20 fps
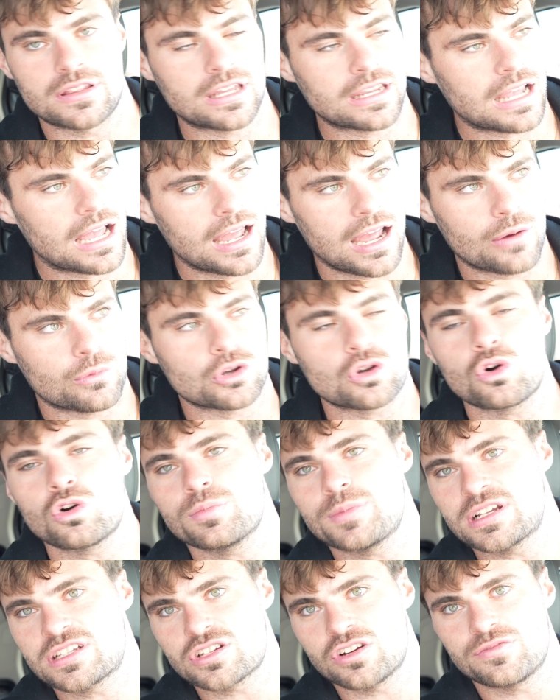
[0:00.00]
Like I
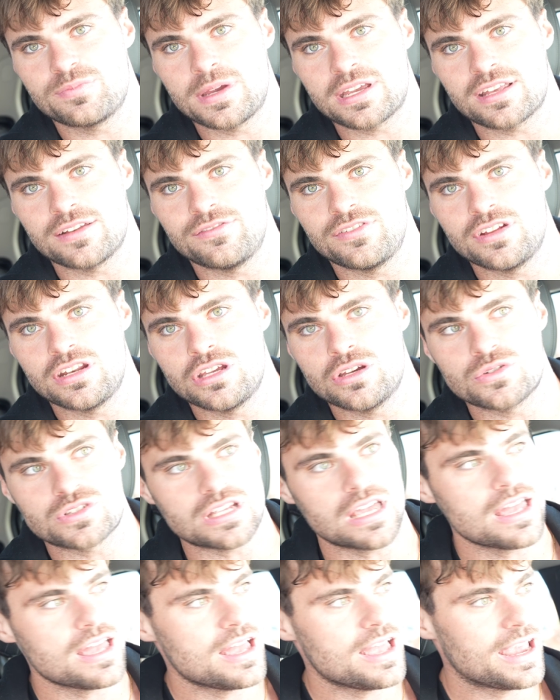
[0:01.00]
record myself making videos
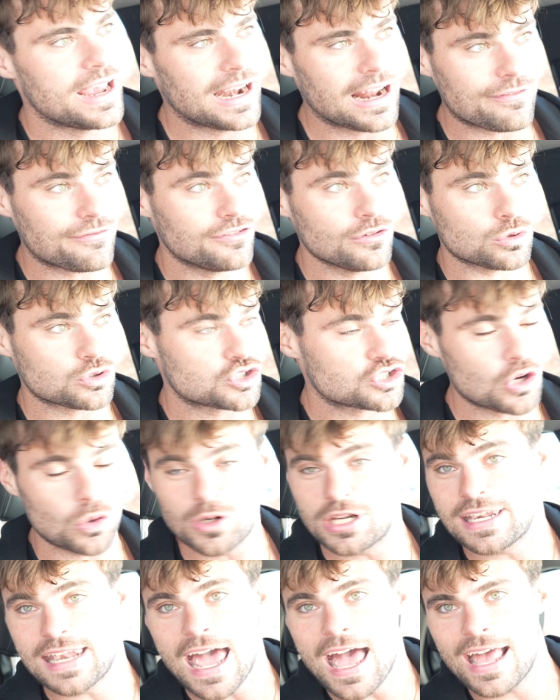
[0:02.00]
and I feel so
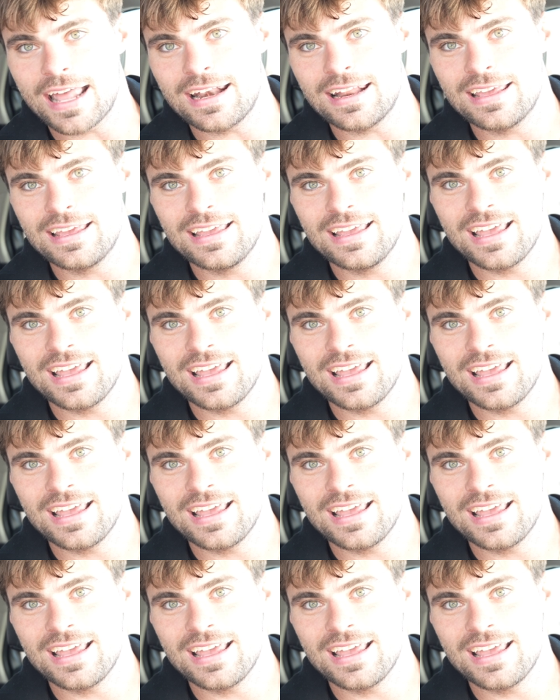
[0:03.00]
in debt.